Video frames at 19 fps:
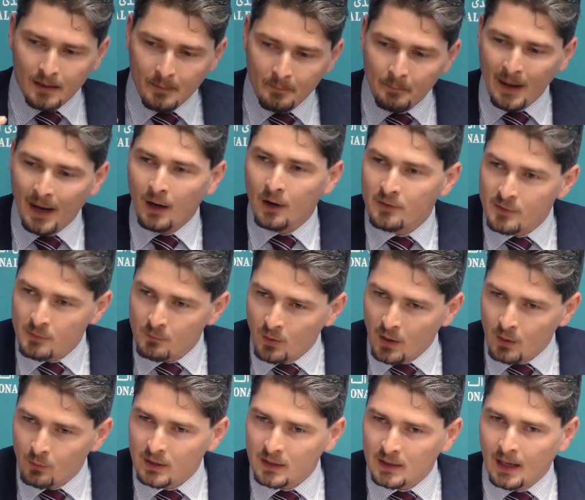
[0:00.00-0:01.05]
empower them
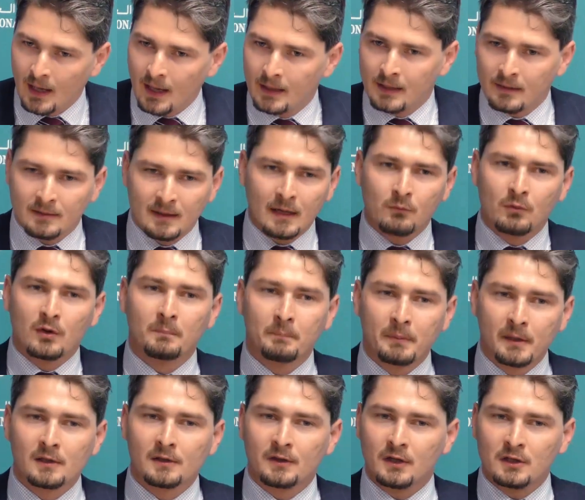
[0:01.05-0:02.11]
where we can, and they will
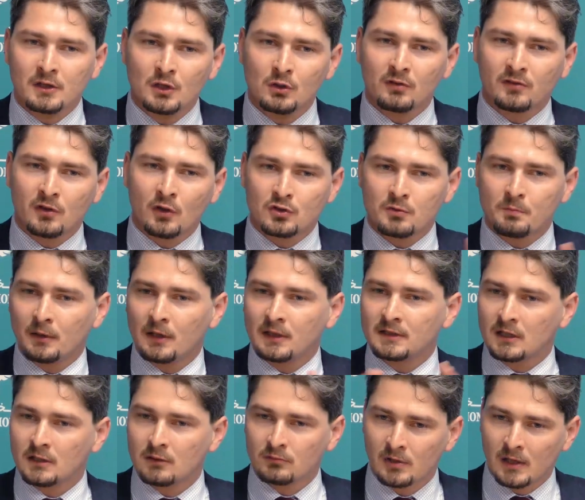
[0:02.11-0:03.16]
build a new
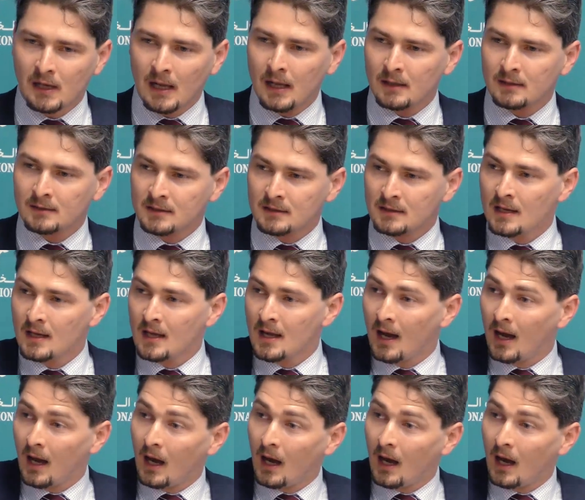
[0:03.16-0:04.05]
socio-political reality